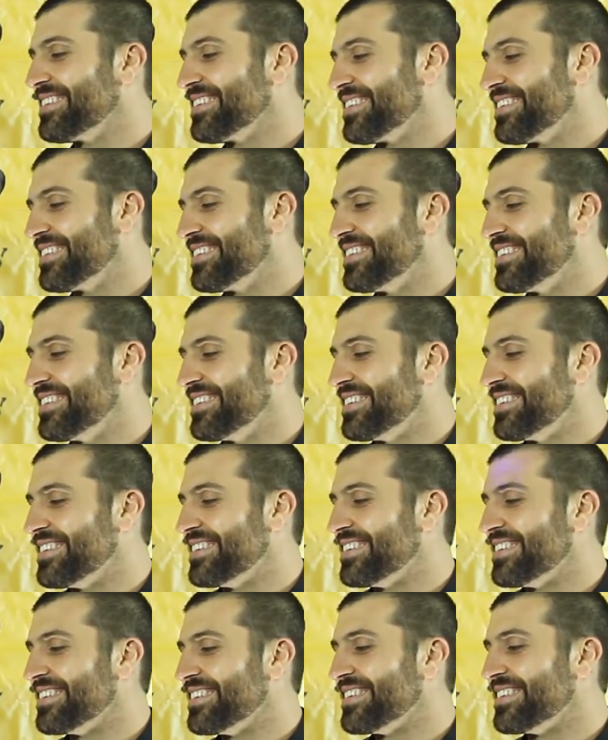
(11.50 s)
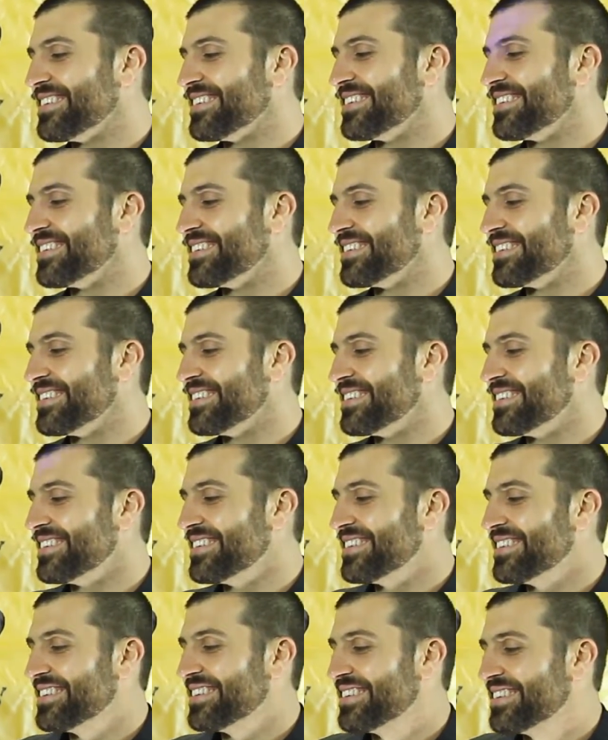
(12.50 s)

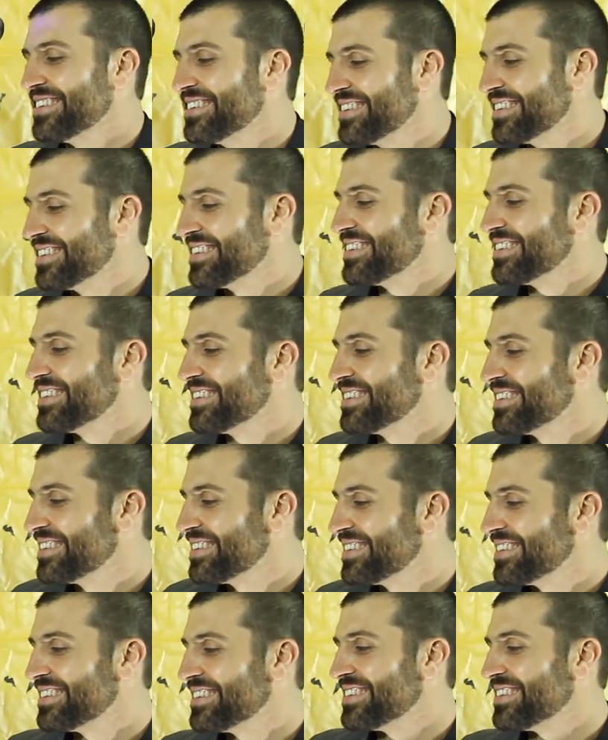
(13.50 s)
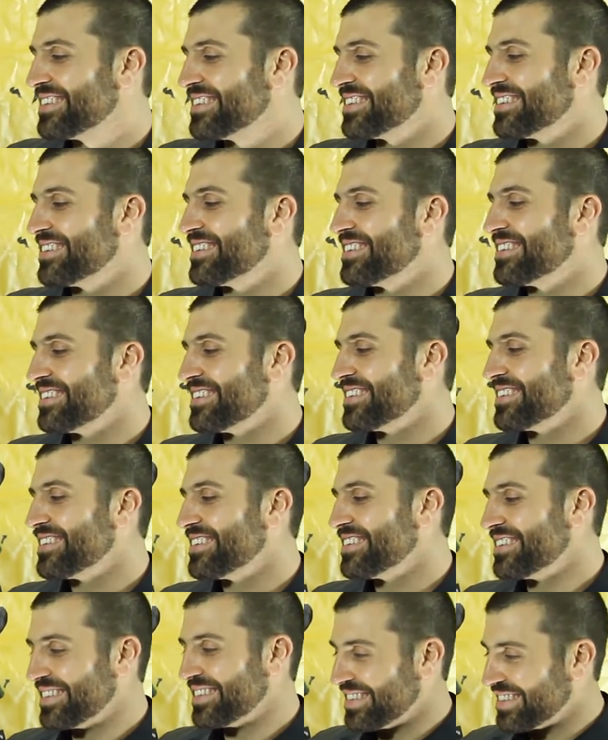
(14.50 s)

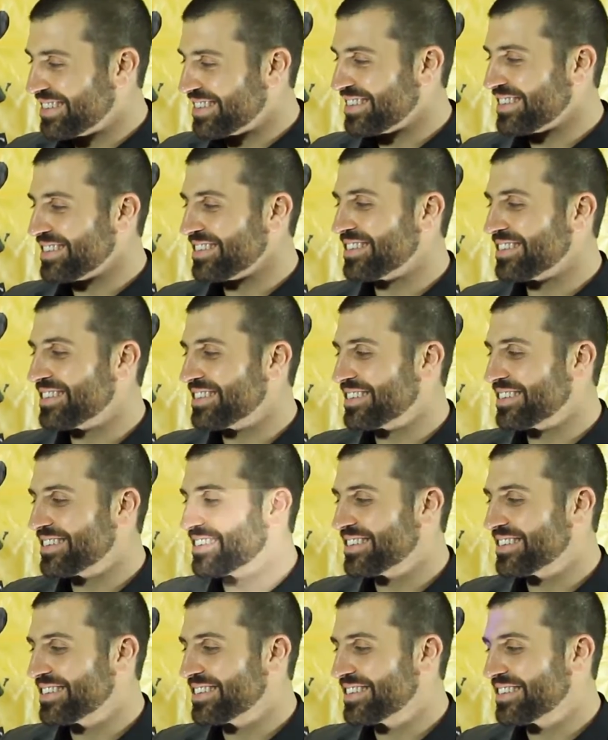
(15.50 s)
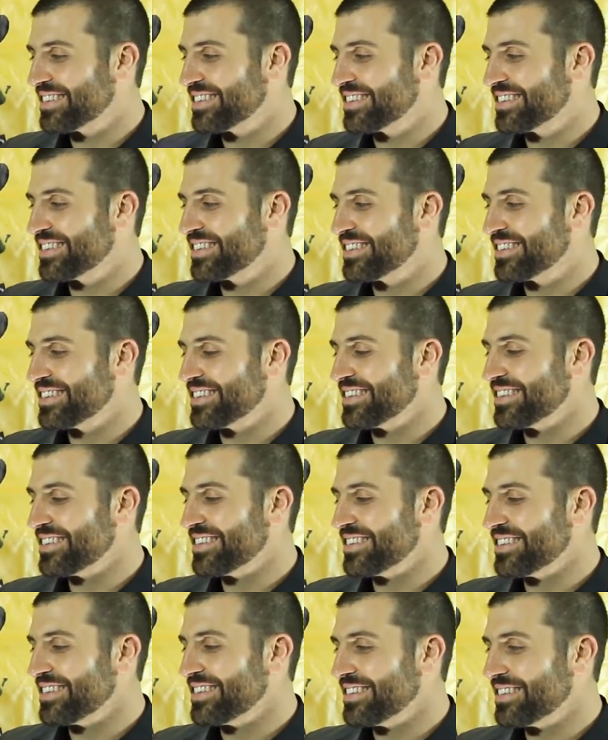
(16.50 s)

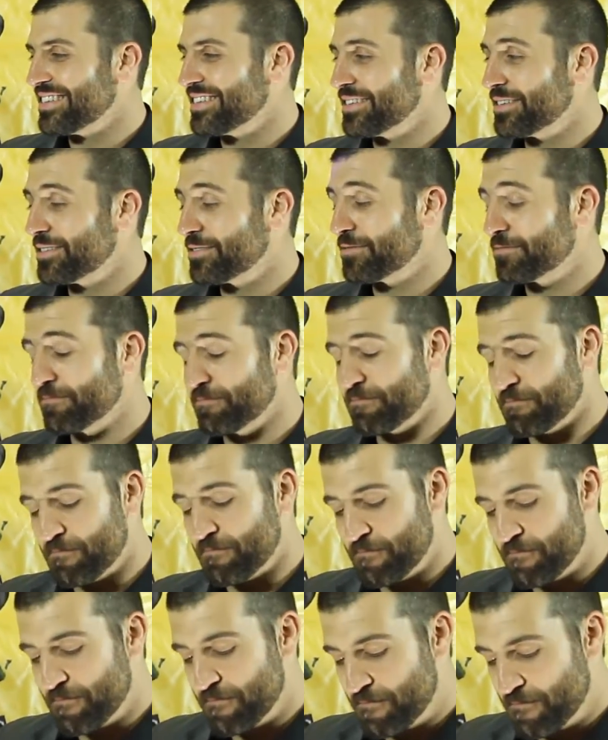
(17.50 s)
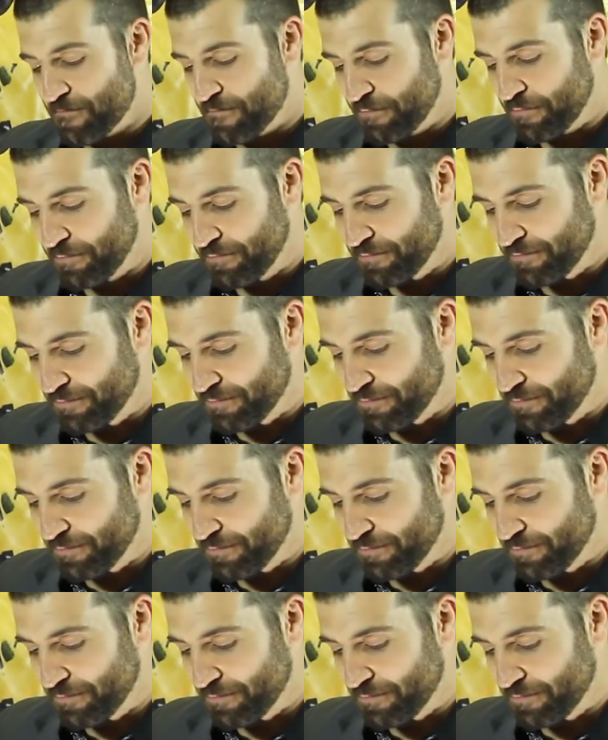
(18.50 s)
No words are spoken by the person on screen.